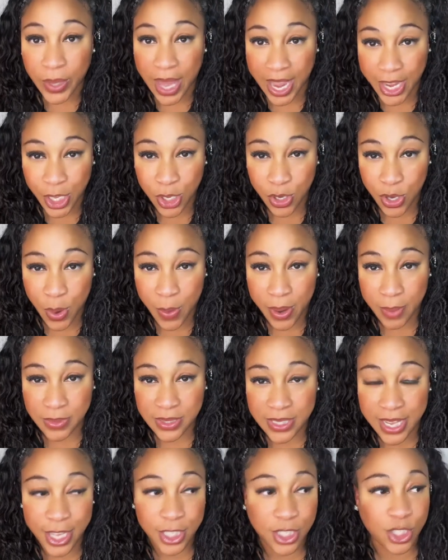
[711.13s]
Like, you know what I'm
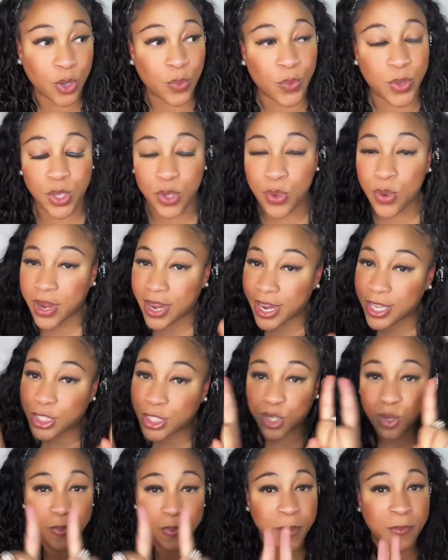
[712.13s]
saying? So when you get
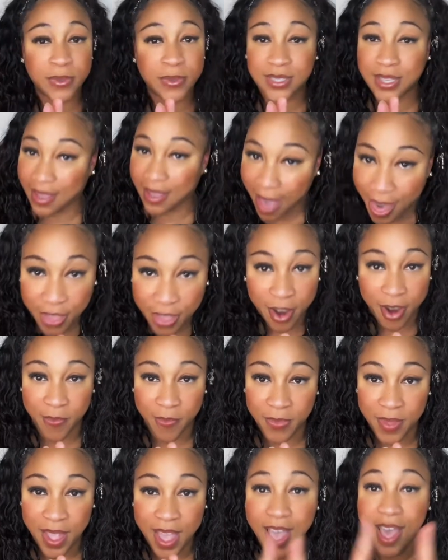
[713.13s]
two people together